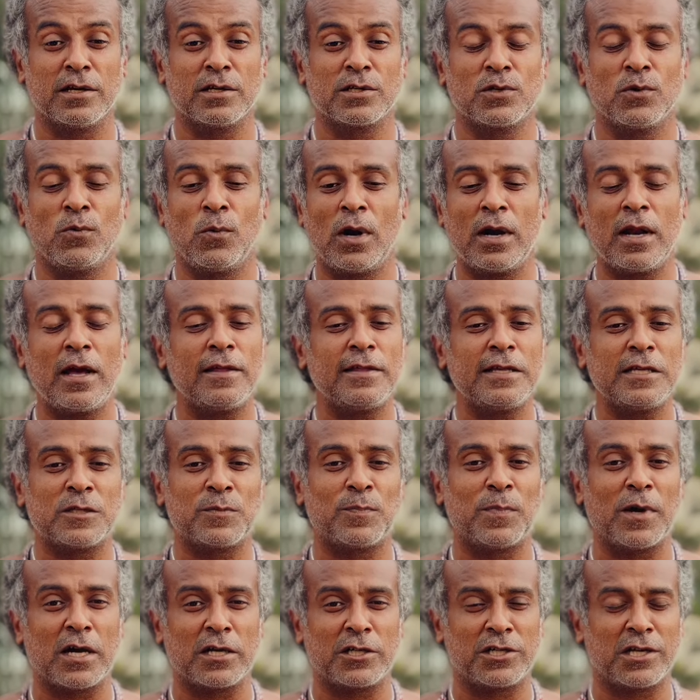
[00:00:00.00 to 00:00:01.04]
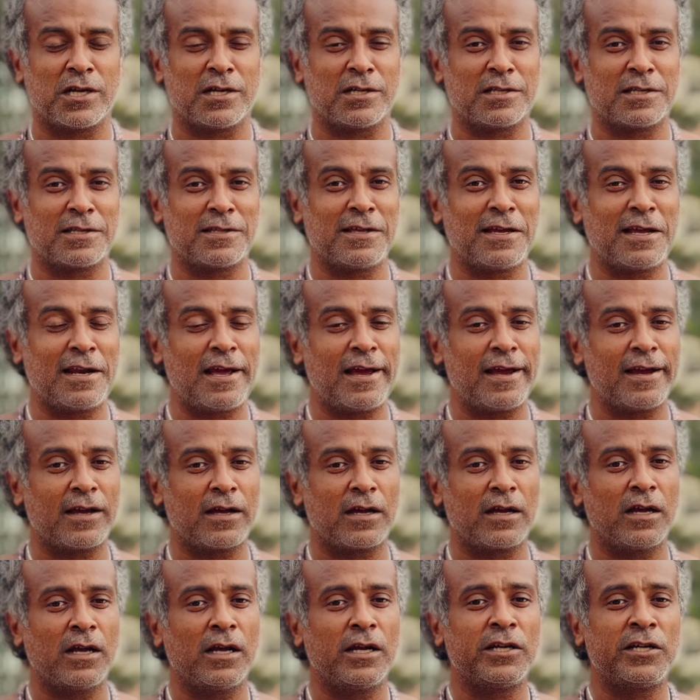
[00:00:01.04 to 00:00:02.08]
So what are these pashas? They're like
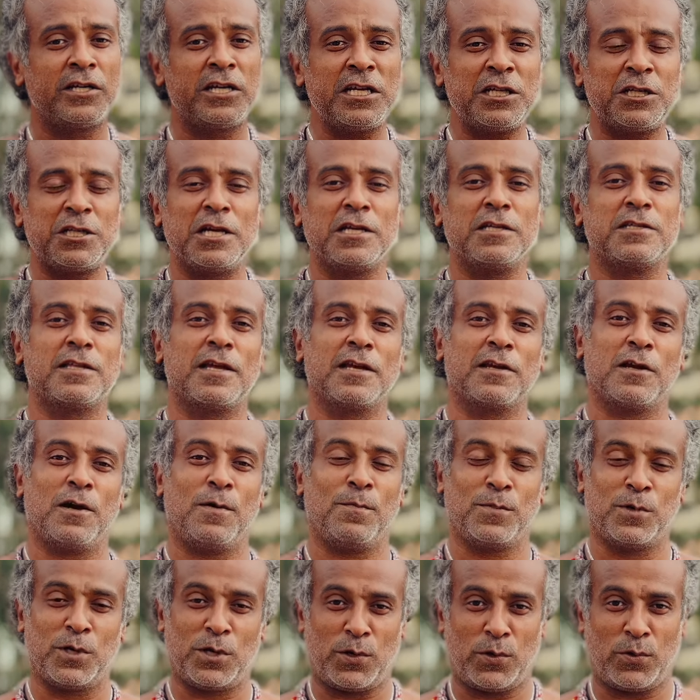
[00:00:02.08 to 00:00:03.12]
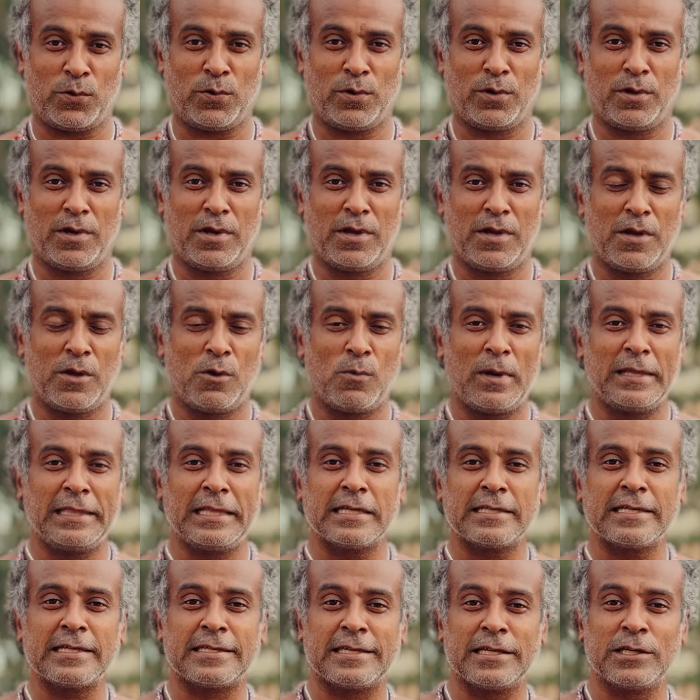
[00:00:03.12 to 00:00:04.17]
teachings that come to you. When
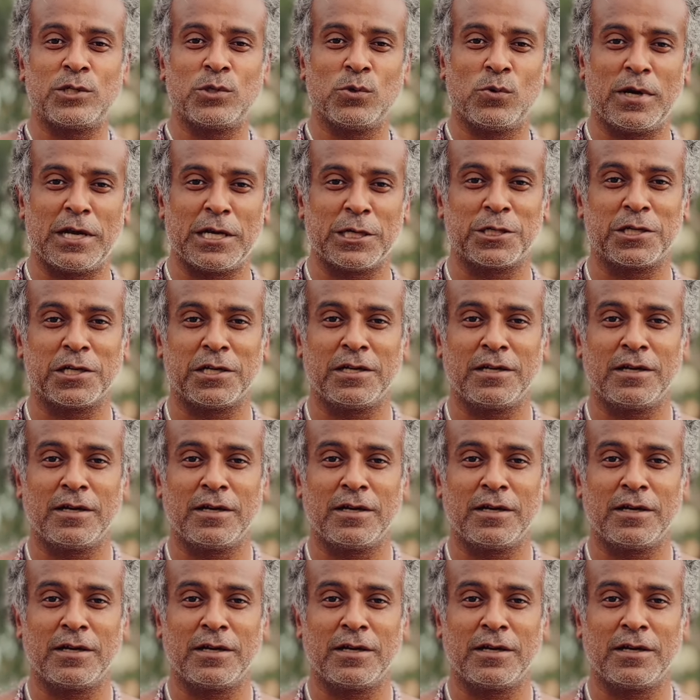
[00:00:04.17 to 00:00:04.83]
there's a situation,